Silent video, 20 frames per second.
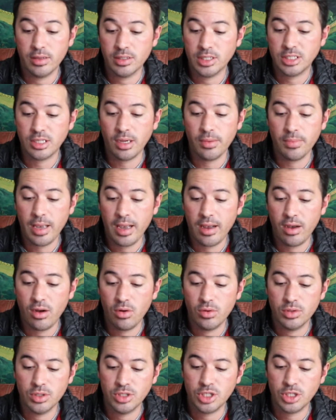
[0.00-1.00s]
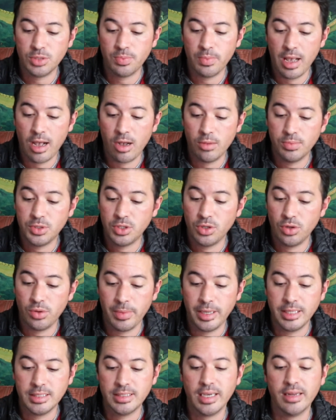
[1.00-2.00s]
somehow just helps you to
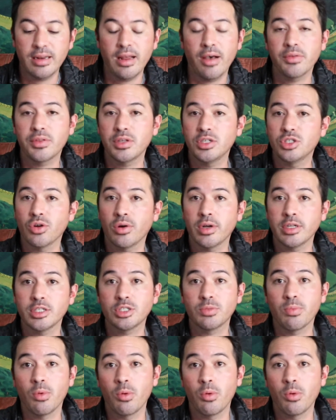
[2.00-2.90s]
maintain healthy joints,